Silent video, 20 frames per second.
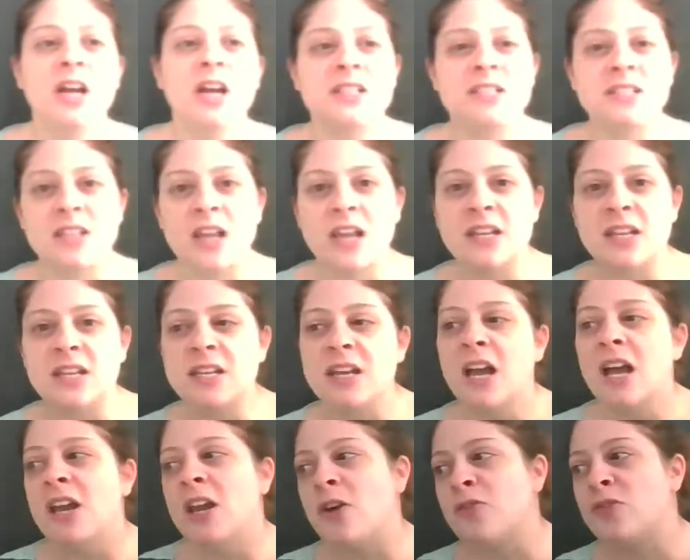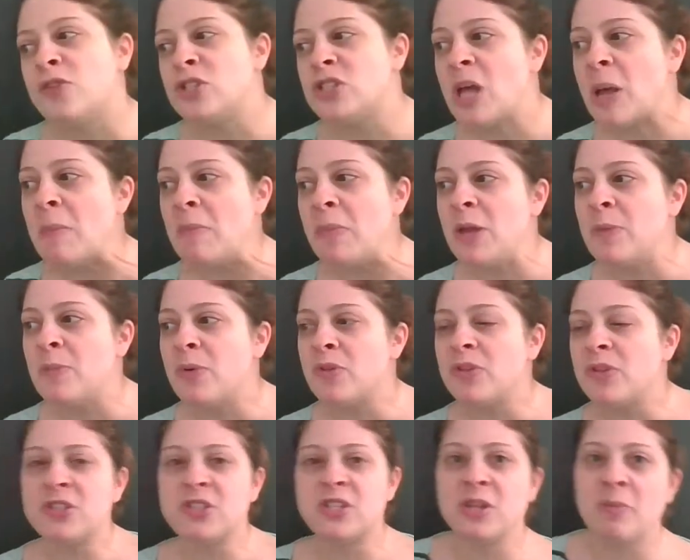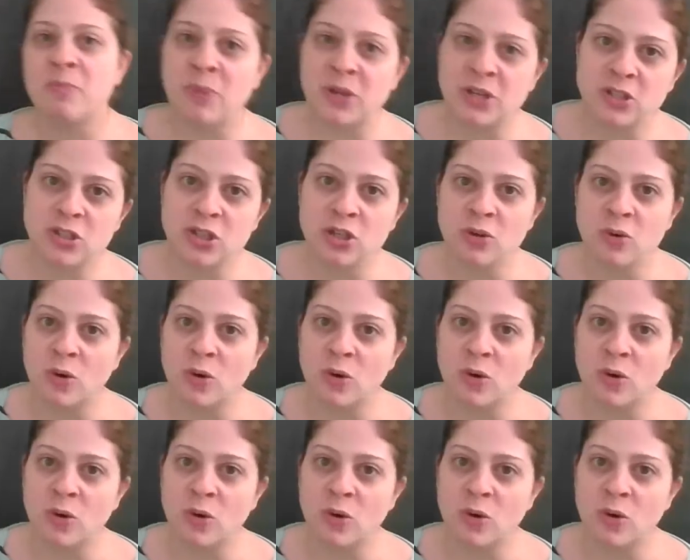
cited. Now, for some people, this is a bit too